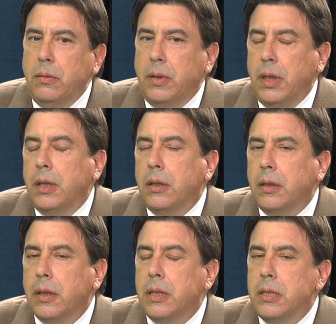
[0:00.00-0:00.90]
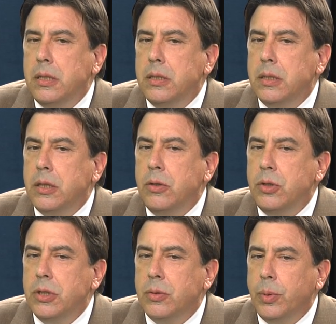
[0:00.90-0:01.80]
think that these
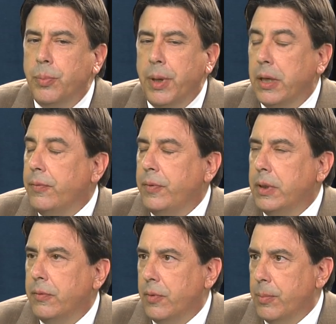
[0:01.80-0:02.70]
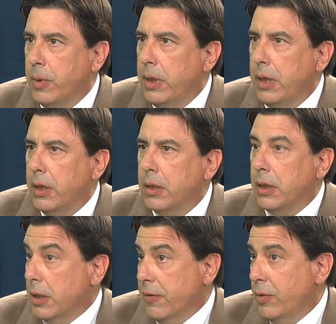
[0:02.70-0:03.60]
institutions would benefit from
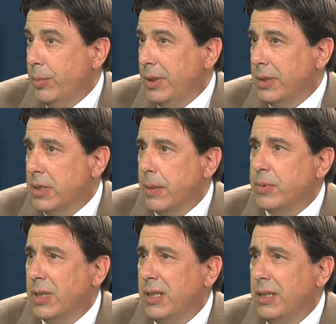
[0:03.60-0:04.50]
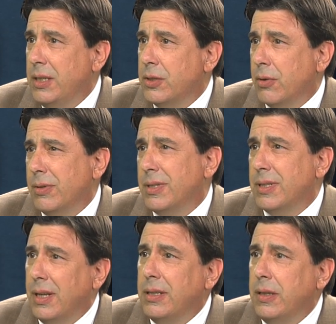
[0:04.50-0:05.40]
government subsidies or
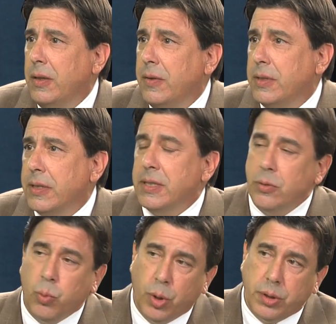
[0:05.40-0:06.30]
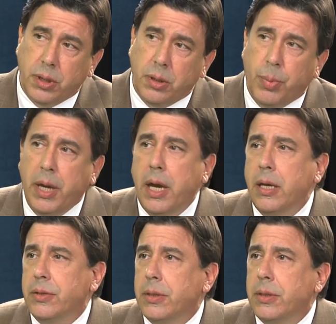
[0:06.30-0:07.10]
incentives? Has this worked in the past?